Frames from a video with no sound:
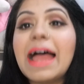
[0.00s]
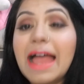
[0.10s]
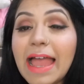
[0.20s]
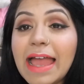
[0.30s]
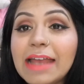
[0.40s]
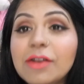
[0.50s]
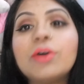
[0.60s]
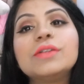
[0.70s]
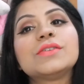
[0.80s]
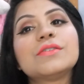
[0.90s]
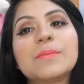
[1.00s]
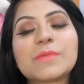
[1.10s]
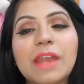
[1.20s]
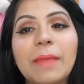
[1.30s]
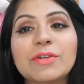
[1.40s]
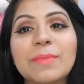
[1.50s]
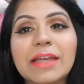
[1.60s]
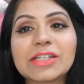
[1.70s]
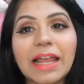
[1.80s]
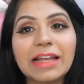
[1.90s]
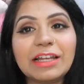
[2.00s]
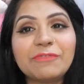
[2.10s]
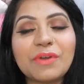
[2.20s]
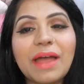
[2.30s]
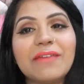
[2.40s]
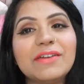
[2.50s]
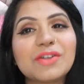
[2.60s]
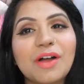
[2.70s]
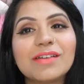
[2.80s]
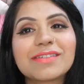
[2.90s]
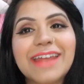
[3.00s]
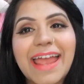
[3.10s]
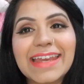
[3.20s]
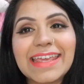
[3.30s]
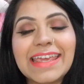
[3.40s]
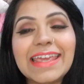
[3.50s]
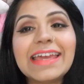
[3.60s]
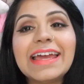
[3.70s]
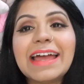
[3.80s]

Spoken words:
and also subscribe to my channel if you haven't already.